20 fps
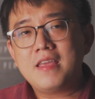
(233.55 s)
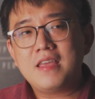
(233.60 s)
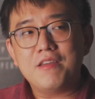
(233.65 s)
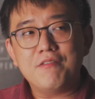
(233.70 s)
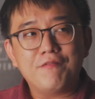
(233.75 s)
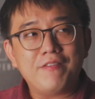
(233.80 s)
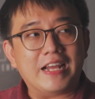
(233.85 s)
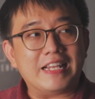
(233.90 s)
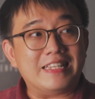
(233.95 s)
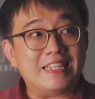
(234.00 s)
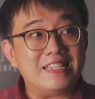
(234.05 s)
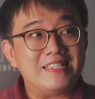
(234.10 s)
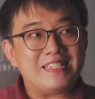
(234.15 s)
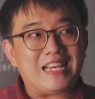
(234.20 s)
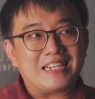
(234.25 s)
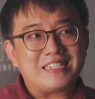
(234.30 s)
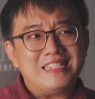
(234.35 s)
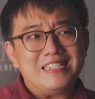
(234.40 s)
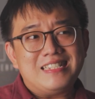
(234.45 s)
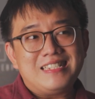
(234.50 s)
In fact, this
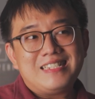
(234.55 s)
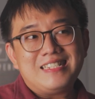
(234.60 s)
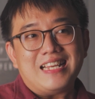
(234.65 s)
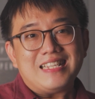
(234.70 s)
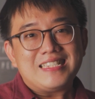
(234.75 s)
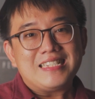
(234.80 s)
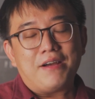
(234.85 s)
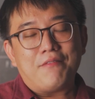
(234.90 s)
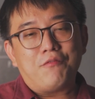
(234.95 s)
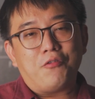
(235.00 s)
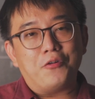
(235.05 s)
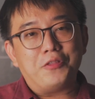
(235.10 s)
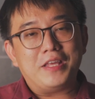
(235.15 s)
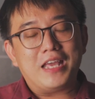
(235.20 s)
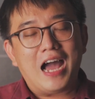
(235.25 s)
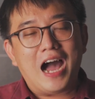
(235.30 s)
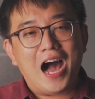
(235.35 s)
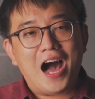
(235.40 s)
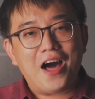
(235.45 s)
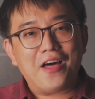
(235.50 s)
actually sets up for the
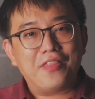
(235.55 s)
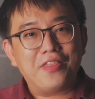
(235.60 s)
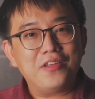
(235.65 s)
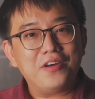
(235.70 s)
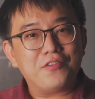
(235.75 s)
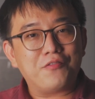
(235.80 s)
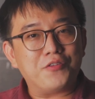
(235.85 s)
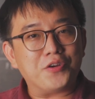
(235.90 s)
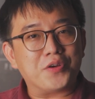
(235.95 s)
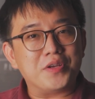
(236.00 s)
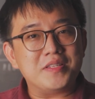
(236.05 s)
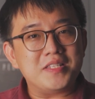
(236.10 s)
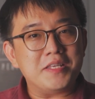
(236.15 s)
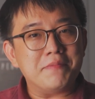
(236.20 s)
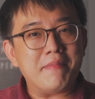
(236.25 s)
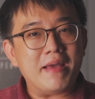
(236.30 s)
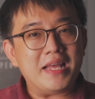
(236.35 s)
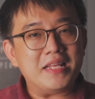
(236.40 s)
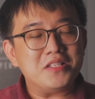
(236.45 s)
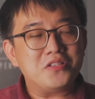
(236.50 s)
other frequency
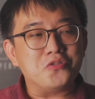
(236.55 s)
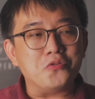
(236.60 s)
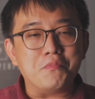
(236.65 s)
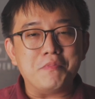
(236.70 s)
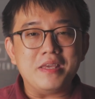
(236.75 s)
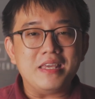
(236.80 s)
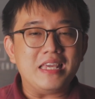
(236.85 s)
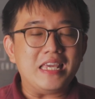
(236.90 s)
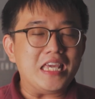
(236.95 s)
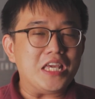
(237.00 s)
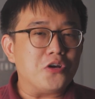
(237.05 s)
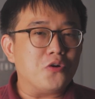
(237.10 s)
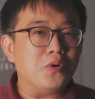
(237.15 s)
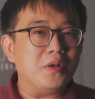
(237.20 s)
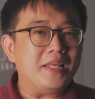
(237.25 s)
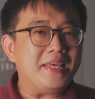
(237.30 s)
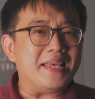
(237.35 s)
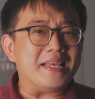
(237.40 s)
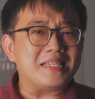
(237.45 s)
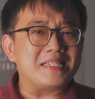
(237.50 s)
bands to be
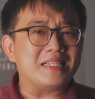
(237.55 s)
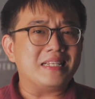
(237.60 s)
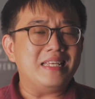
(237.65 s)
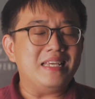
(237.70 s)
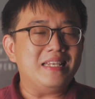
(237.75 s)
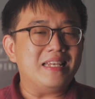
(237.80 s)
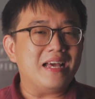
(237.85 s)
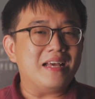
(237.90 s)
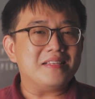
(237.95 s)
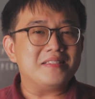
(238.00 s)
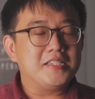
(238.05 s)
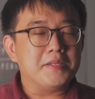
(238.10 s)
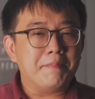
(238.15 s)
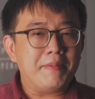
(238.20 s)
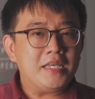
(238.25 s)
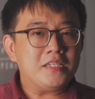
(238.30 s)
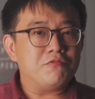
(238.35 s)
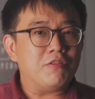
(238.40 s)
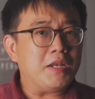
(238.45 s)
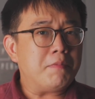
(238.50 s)
equally as clean, as the
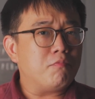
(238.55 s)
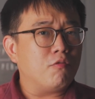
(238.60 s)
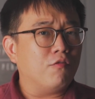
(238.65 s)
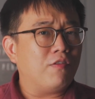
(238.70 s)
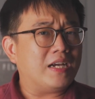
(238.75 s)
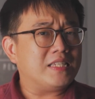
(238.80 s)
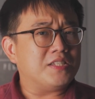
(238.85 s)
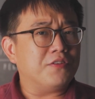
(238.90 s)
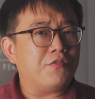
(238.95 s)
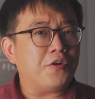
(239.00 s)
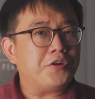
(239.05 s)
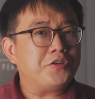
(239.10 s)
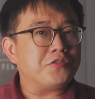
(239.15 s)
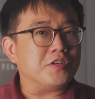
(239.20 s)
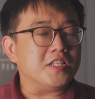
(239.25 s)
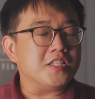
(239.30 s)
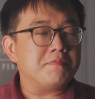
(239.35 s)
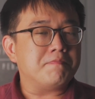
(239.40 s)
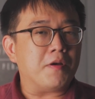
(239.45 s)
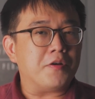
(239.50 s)
bass really provides a very
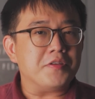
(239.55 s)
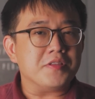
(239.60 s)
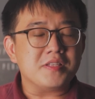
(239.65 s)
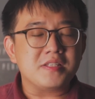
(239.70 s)
transparent